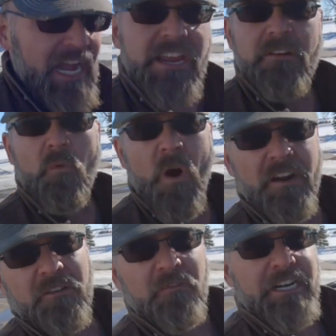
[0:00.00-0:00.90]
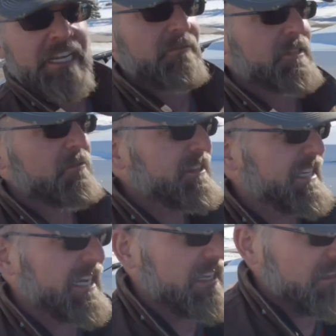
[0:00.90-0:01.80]
I hear water running. Like,
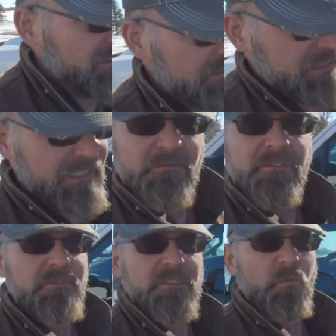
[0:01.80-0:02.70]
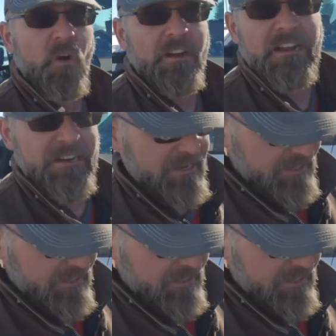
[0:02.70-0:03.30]
what the hell? There's a water out